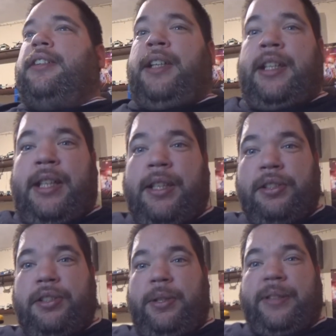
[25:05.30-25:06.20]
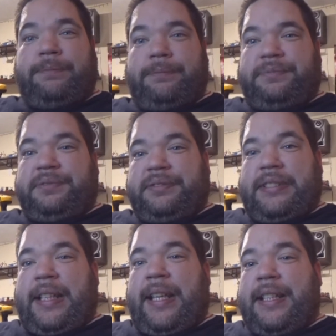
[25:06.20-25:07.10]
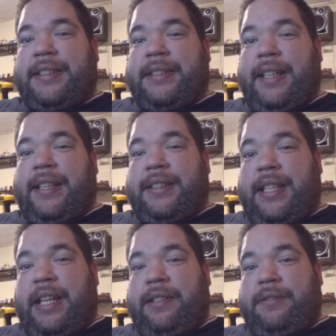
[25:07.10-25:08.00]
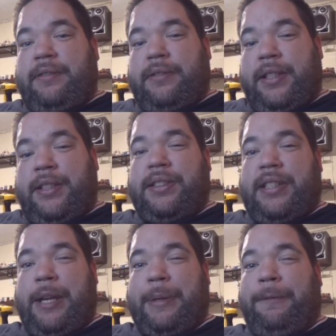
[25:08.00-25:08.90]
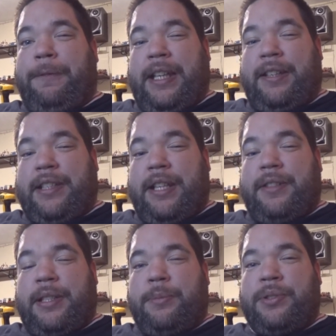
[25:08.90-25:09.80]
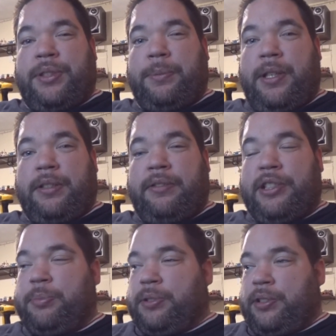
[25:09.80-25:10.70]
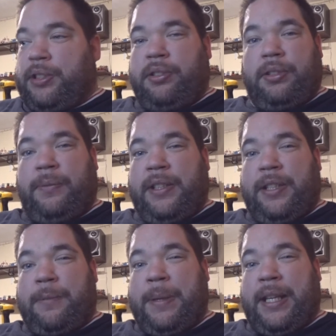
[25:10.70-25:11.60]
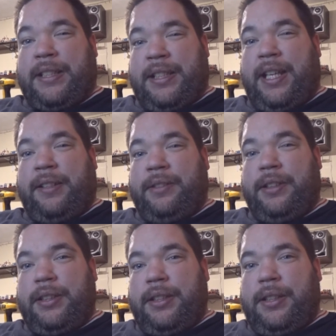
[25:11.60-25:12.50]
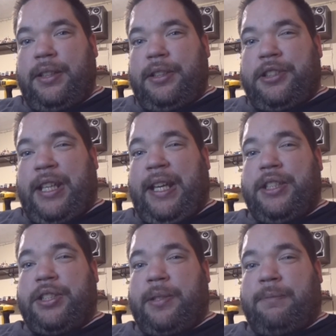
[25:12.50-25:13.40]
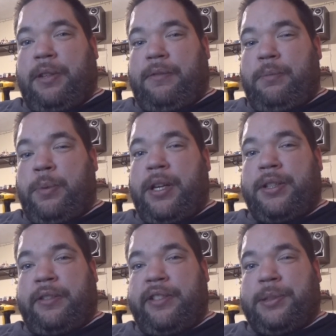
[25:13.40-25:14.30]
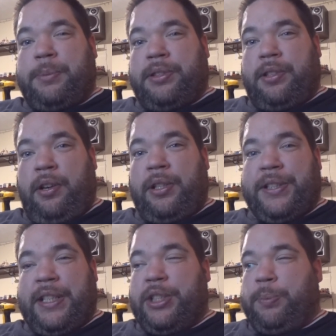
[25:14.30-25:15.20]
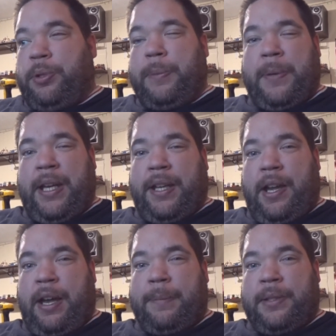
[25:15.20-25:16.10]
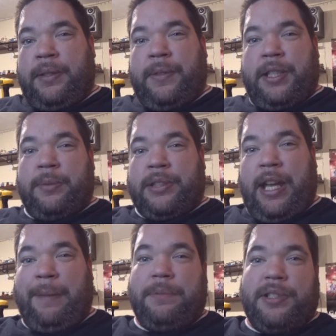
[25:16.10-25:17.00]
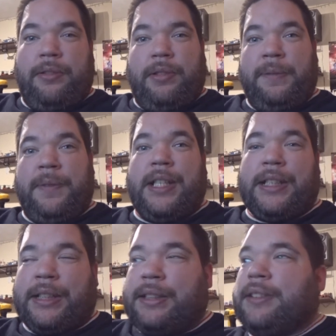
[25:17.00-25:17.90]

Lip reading: And he couldn't do it. He had to take it down, and this is how he found out that it was the word Christmas, because he took the video back down, changed the word Christmas to holidays, put it back up, and the video was absolutely fine.